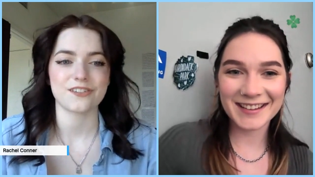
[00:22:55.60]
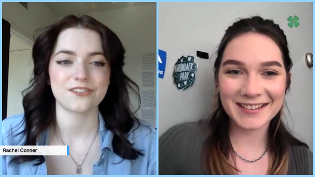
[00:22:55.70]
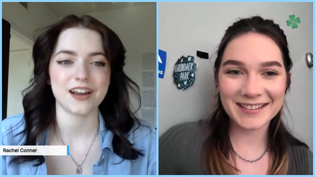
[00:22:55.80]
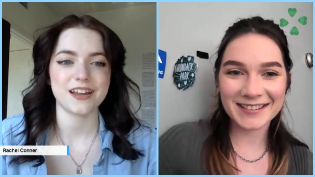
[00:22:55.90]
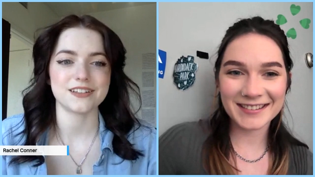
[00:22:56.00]

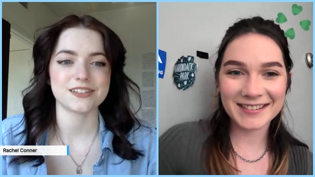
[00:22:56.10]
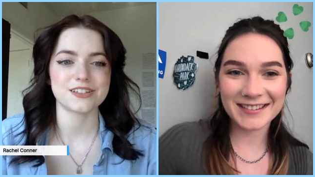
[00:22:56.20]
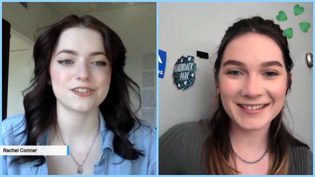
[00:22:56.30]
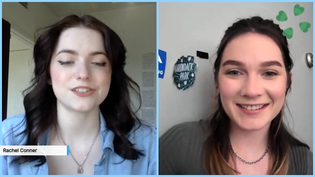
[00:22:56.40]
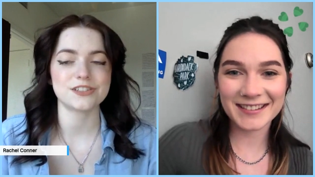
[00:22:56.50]
Speaker 1: Great.
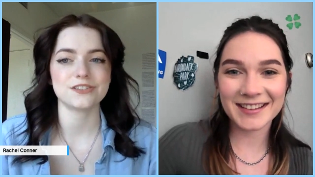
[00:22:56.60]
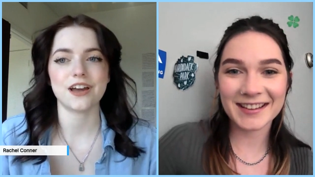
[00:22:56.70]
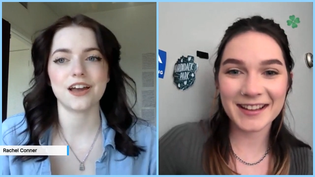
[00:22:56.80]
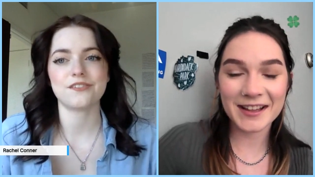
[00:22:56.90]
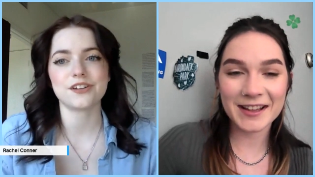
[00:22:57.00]
So
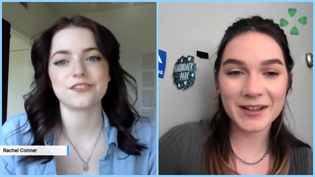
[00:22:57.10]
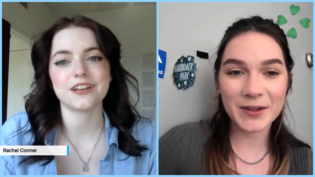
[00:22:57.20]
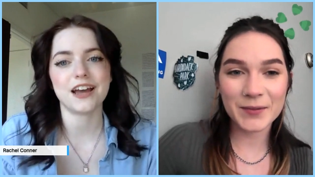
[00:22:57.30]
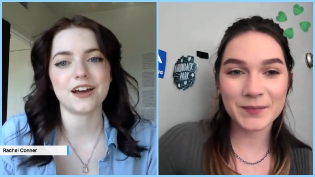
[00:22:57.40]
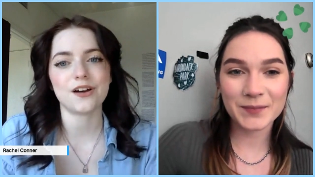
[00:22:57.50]
to
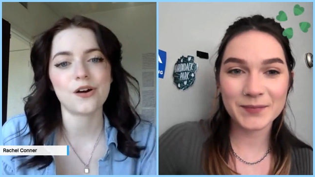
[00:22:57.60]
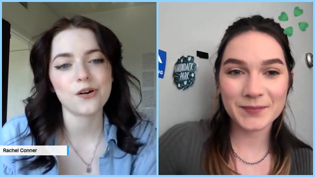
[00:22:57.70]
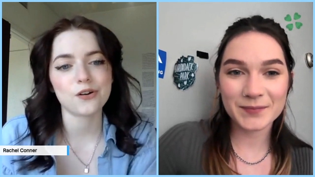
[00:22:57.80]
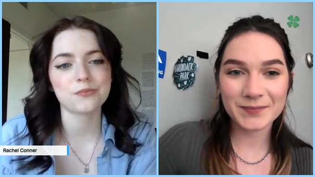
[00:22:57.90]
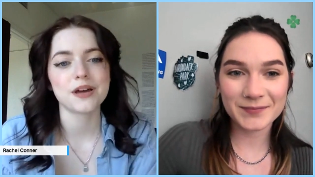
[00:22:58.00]
everyone at
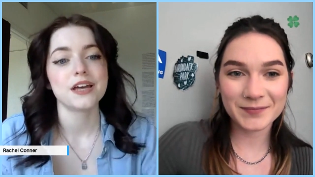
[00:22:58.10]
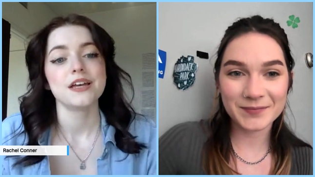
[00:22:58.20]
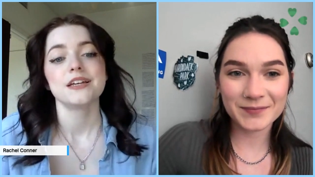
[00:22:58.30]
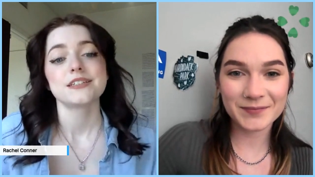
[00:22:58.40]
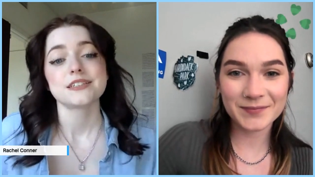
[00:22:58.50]
home,
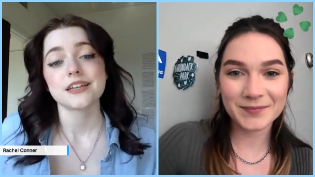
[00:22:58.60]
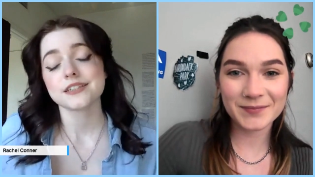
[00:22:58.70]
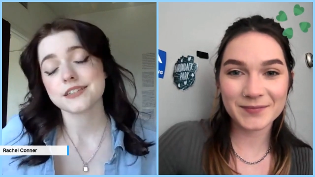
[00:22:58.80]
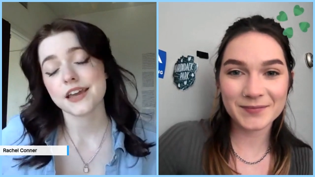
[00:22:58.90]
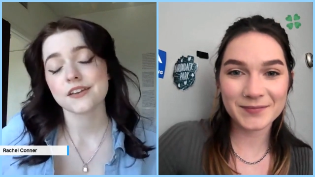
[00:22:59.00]
stay
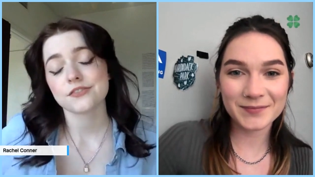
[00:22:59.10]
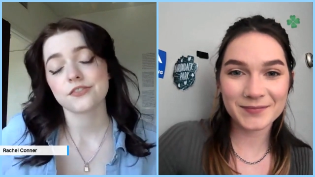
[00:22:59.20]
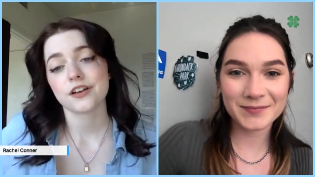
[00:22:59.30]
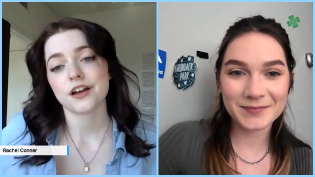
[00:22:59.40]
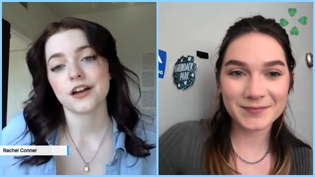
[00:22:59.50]

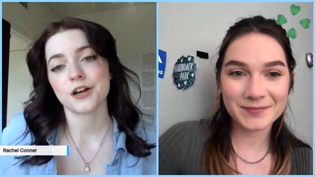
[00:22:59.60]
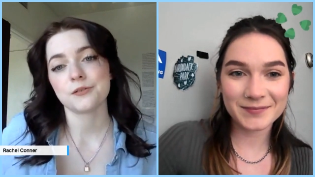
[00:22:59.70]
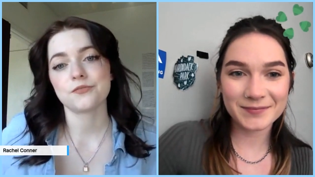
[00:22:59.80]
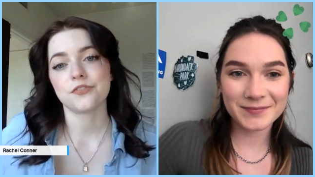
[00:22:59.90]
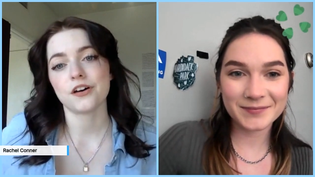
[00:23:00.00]
safe.
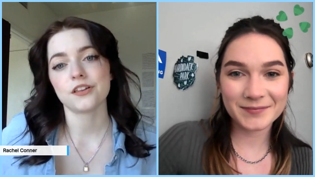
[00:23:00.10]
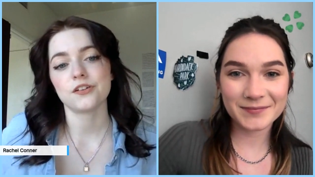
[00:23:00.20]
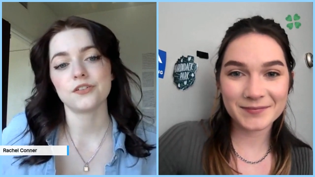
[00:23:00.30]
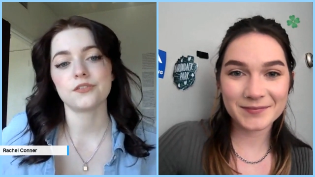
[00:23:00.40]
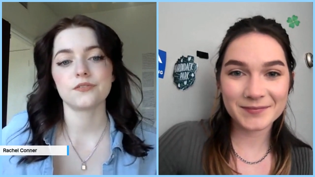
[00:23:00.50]
Um,
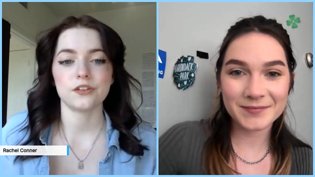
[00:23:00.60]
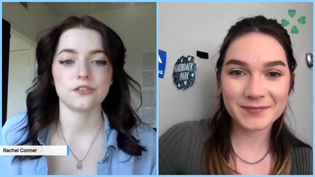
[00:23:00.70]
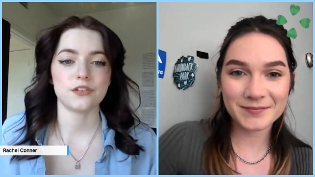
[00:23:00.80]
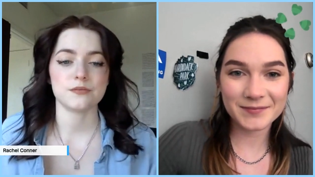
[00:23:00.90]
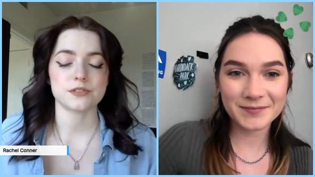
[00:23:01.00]
follow
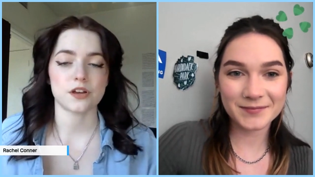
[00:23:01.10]
UVM's